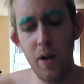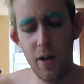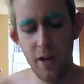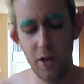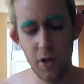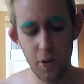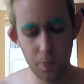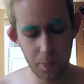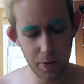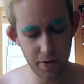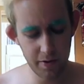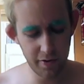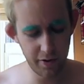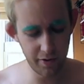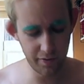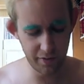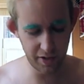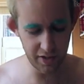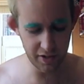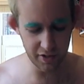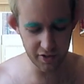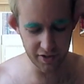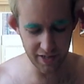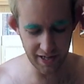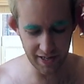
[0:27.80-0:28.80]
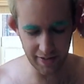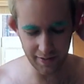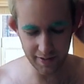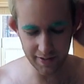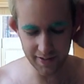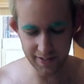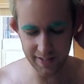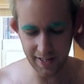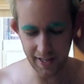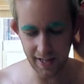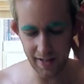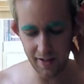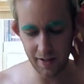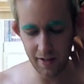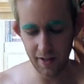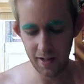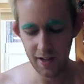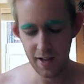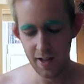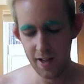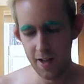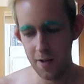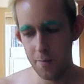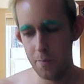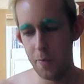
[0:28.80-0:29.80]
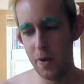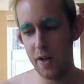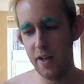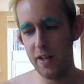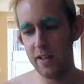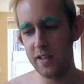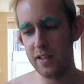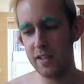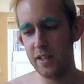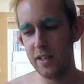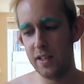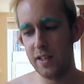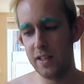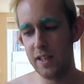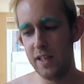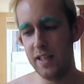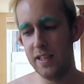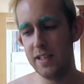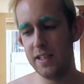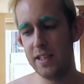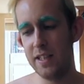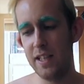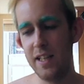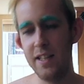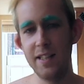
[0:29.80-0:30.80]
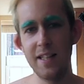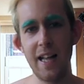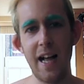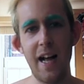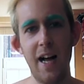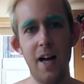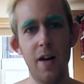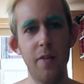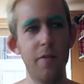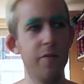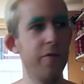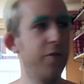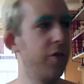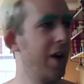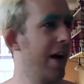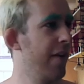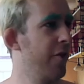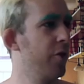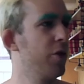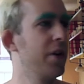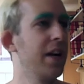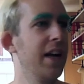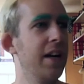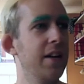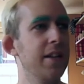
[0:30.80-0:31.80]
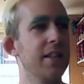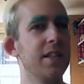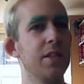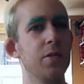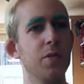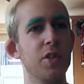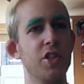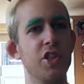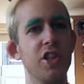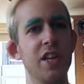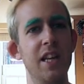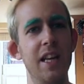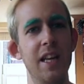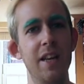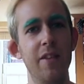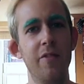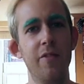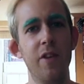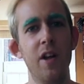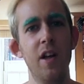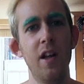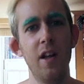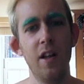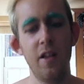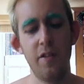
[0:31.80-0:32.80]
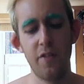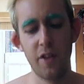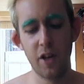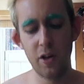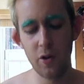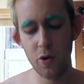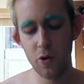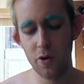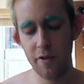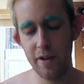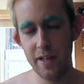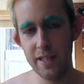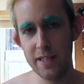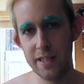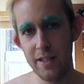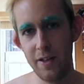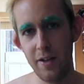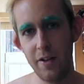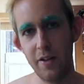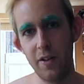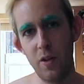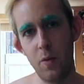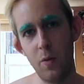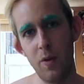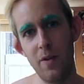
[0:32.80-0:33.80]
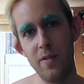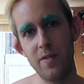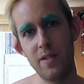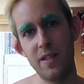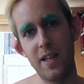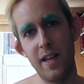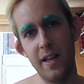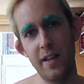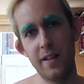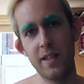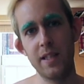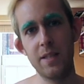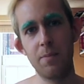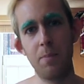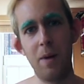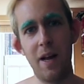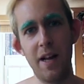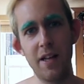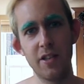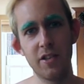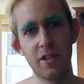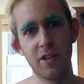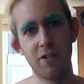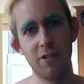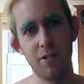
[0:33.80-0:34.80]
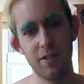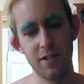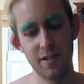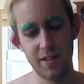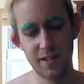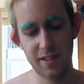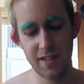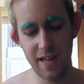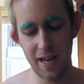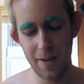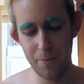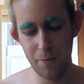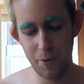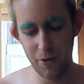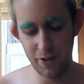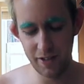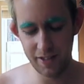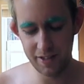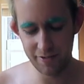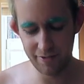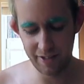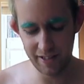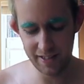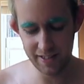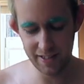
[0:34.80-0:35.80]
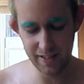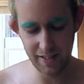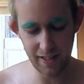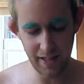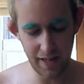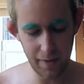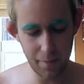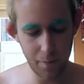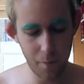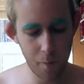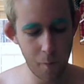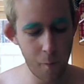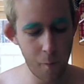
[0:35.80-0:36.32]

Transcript: your Peruvian jail cell, but this is how for everyone else to achieve the glorious look that we've seen splashed across the tabloids recently.